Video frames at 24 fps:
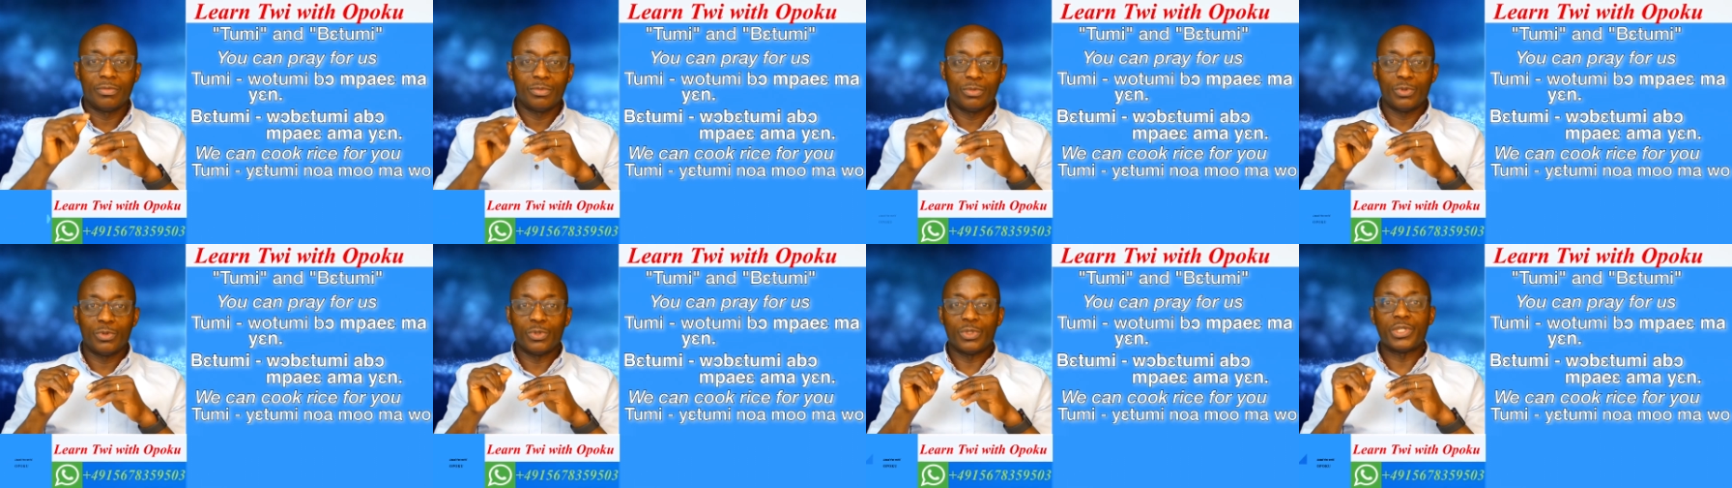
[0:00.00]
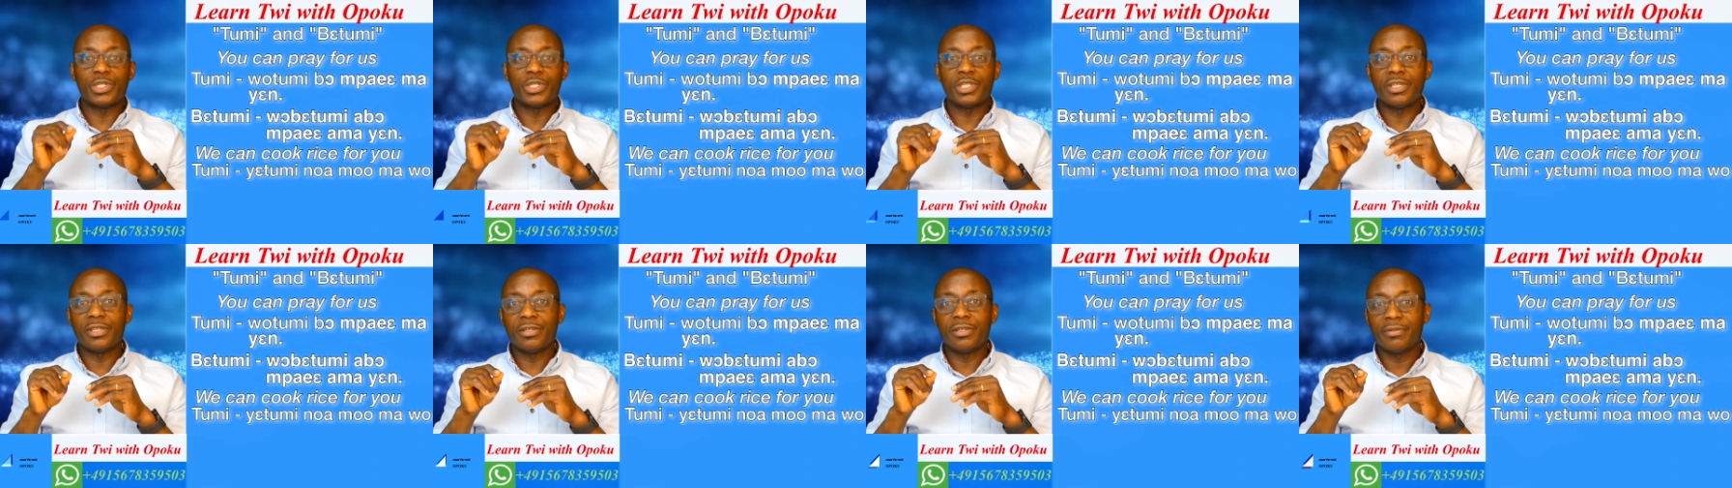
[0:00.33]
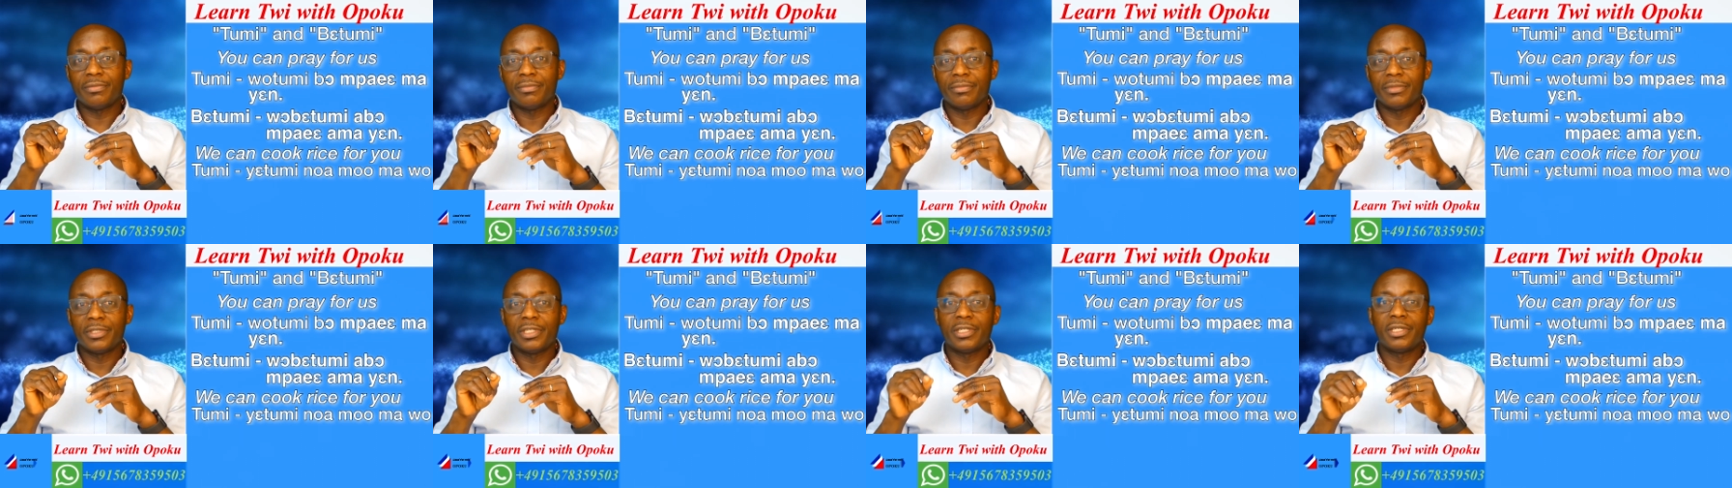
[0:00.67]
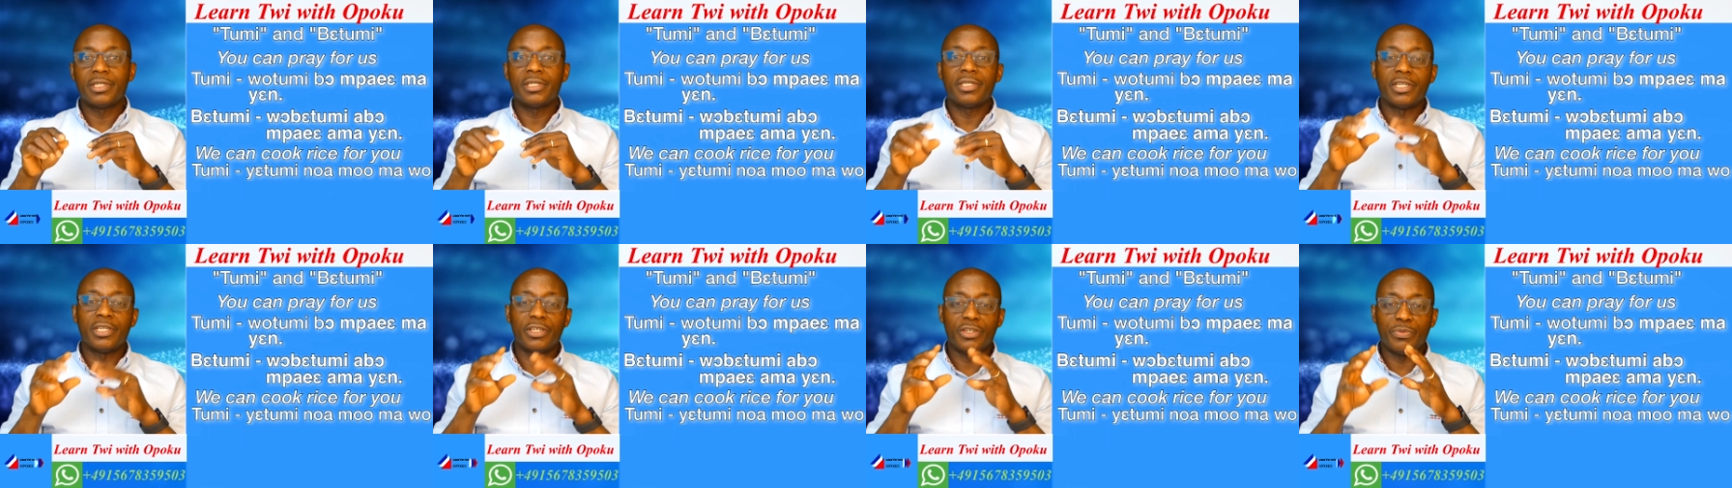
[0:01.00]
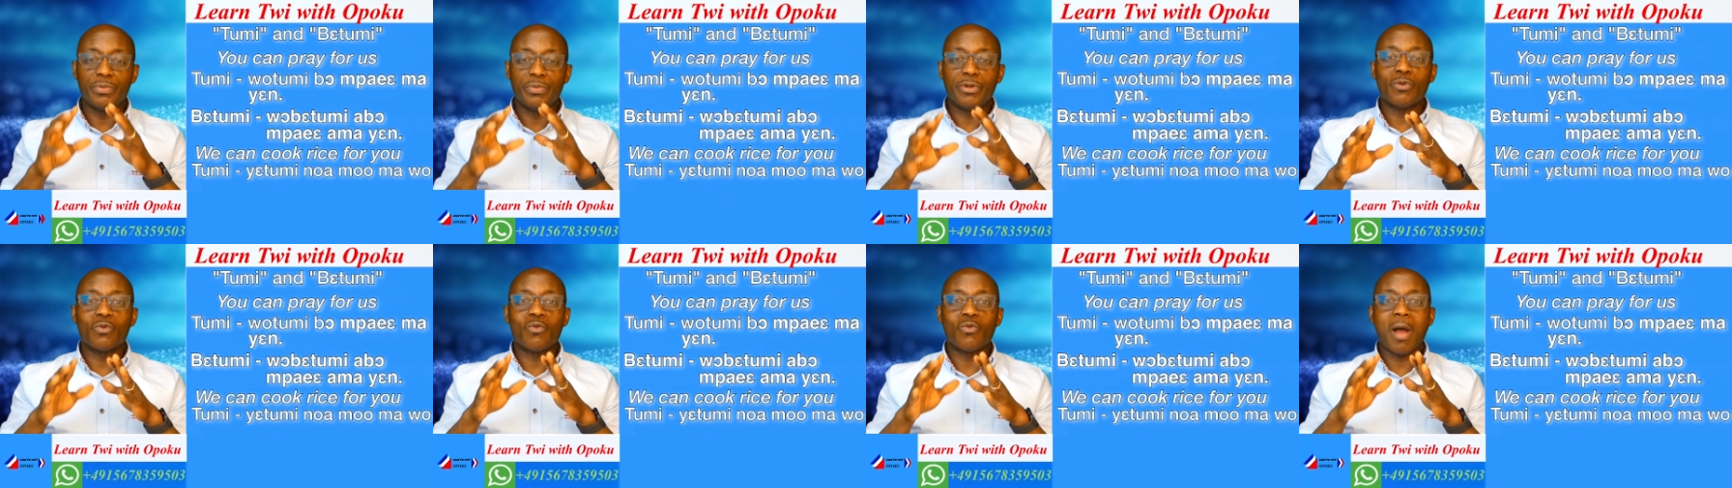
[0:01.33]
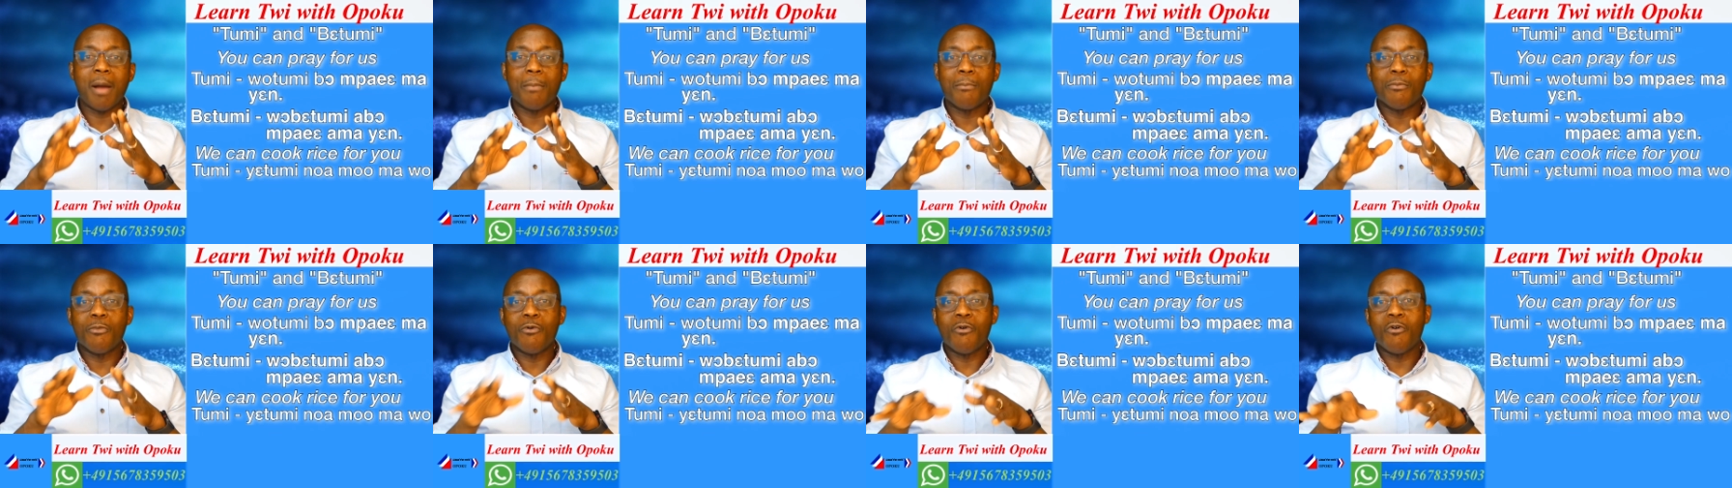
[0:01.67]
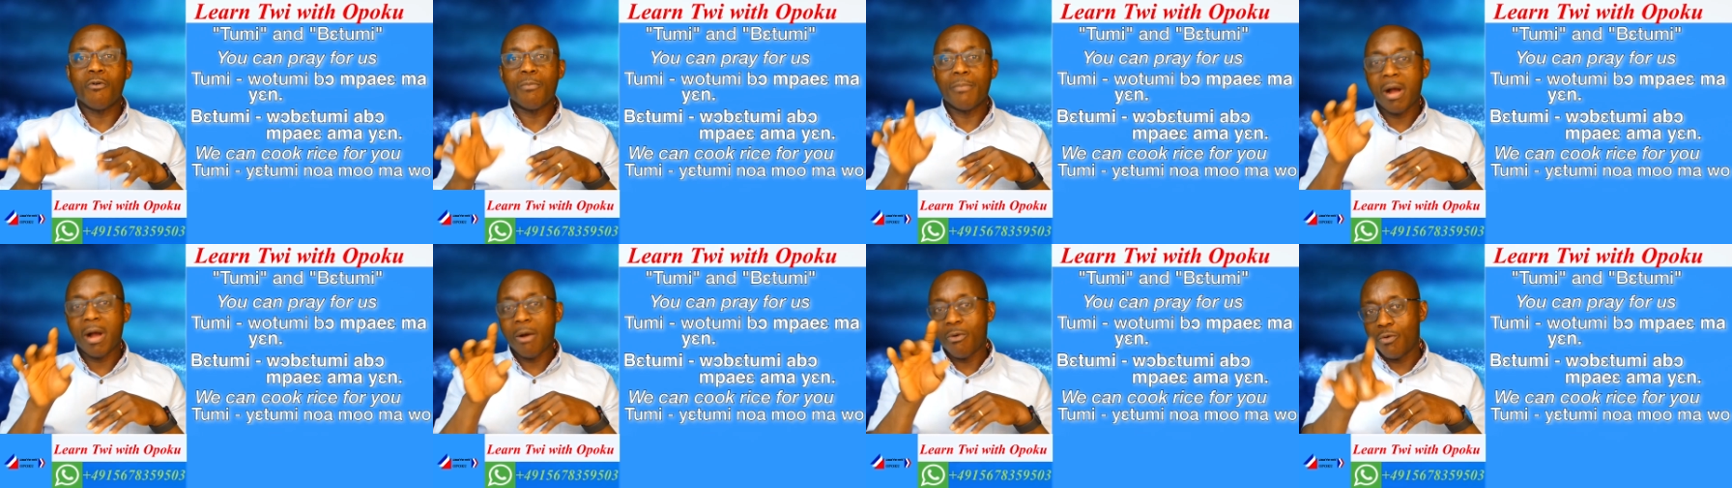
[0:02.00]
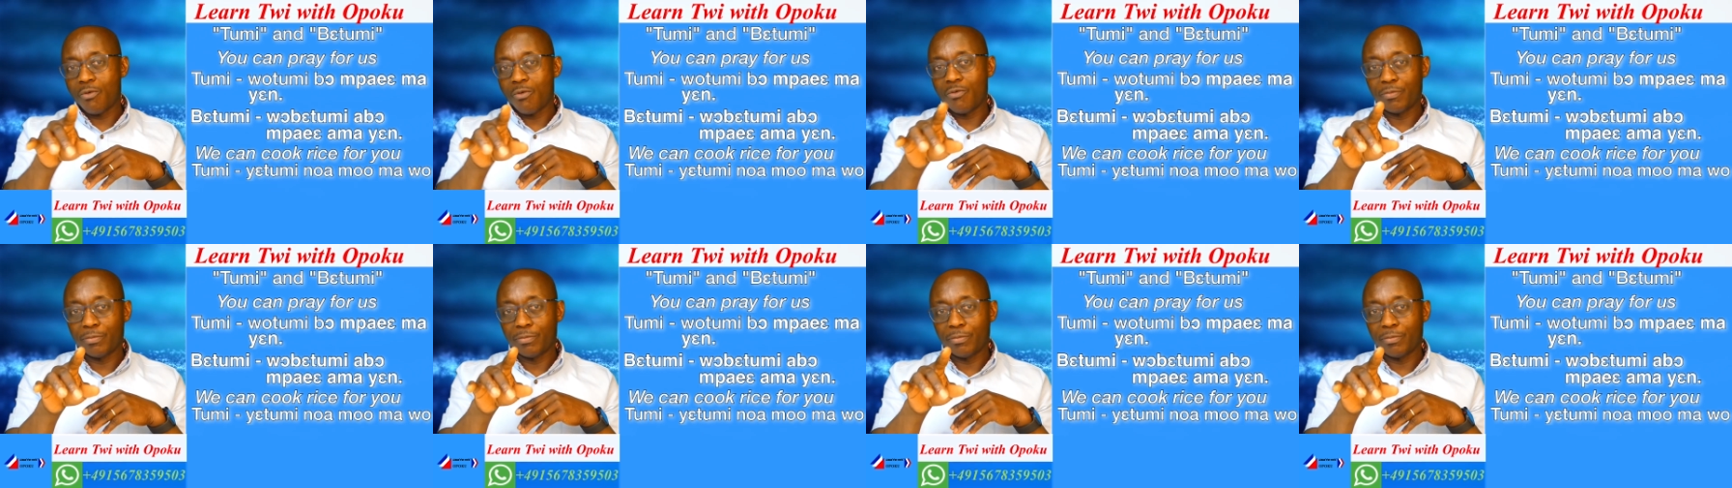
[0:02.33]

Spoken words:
You see? Yetumi noa mo ma wo.